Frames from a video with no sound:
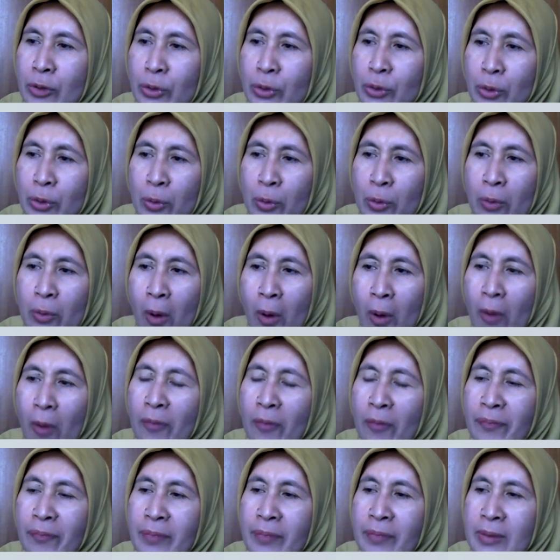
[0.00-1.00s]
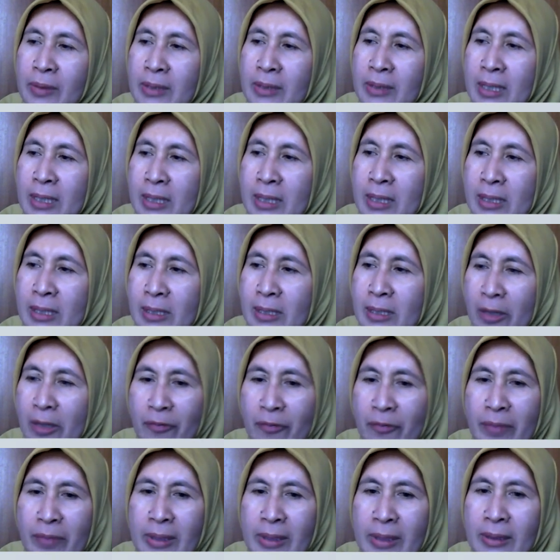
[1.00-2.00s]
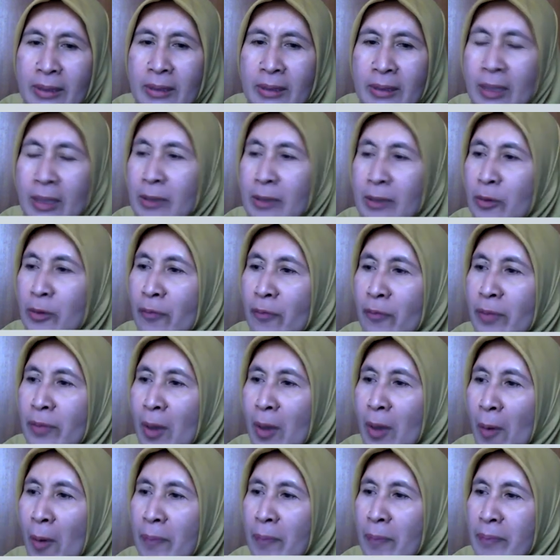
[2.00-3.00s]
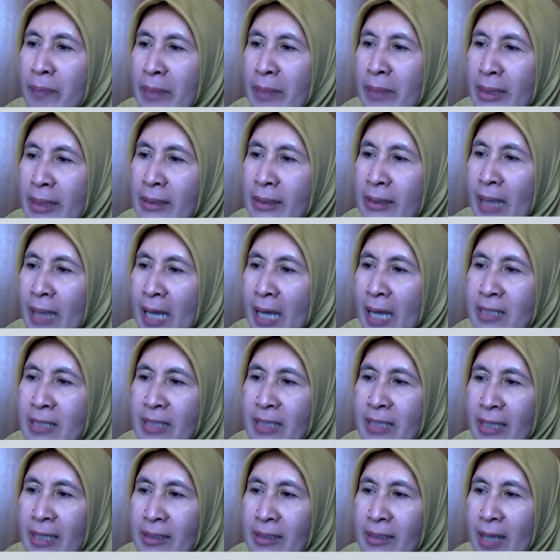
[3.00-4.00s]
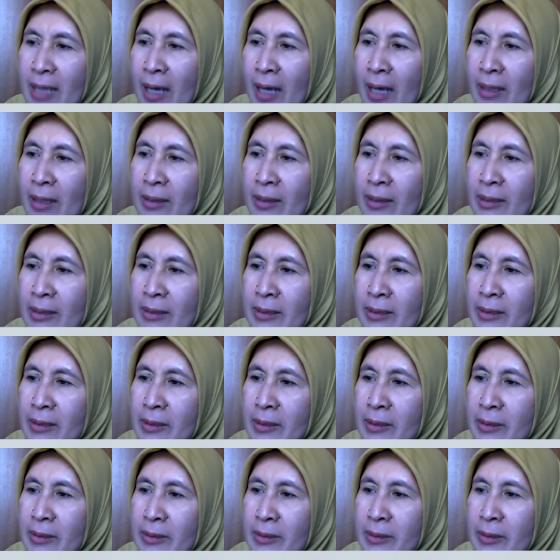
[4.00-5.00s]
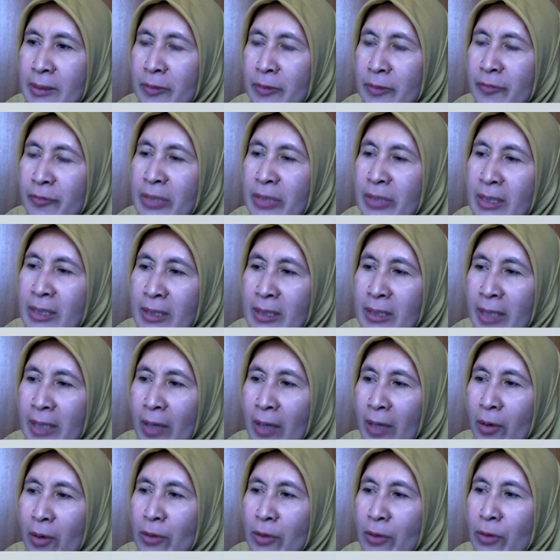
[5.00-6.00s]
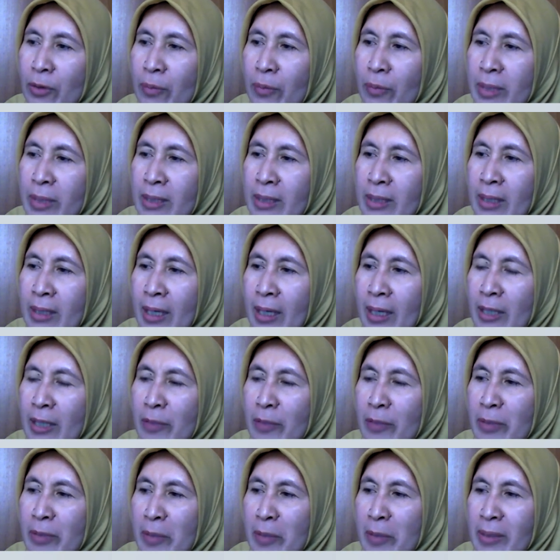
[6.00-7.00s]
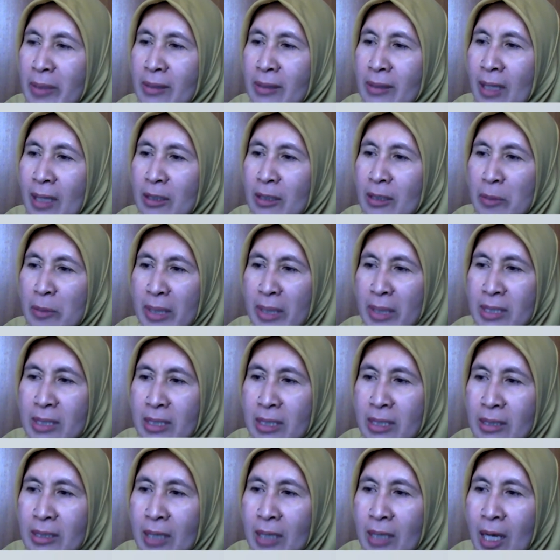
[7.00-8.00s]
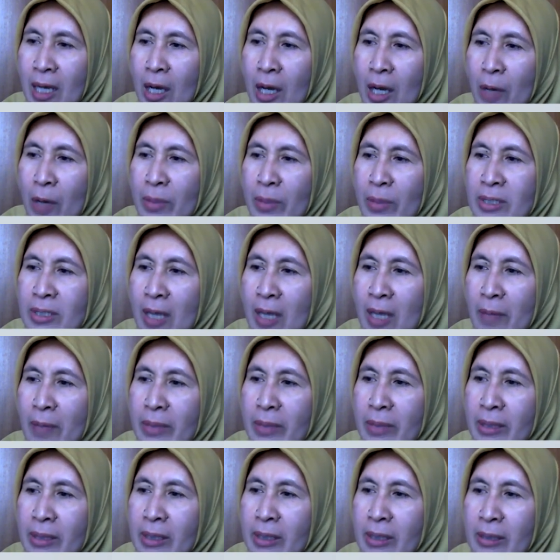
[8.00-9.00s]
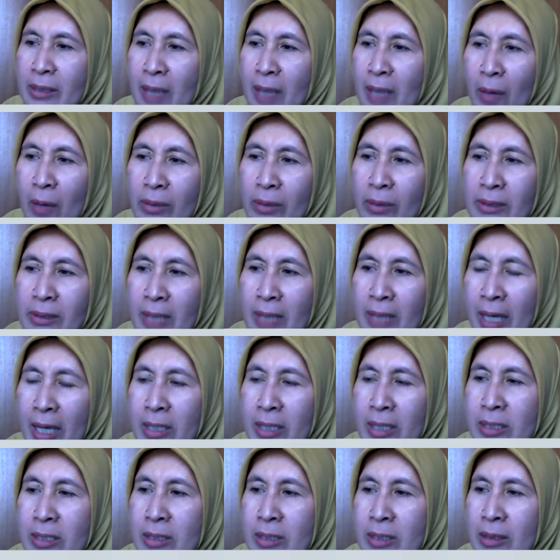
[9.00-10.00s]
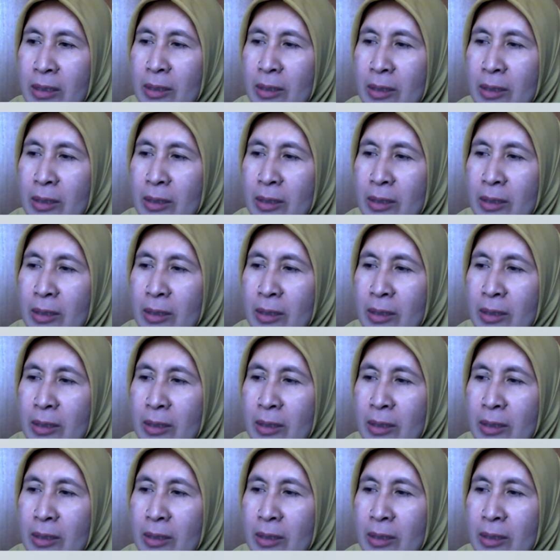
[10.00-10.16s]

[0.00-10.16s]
Two of the 7 development agenda feature economic and environmental dimension, which are breaking down as